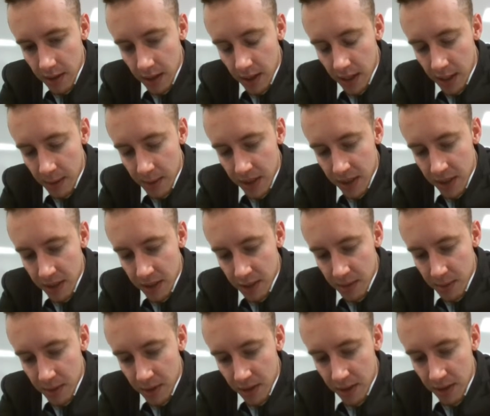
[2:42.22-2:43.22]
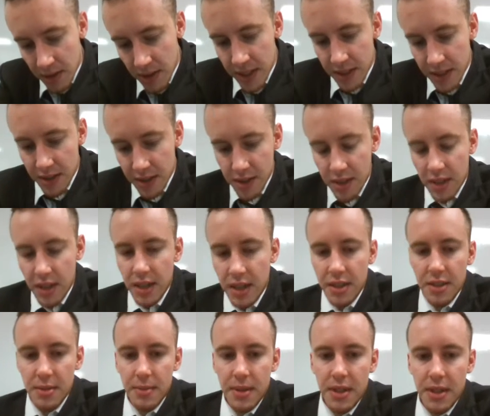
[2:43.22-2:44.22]
Ammianus Marcellinus
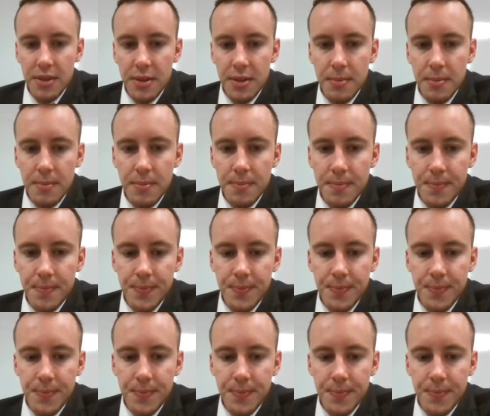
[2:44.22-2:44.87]
talks about them.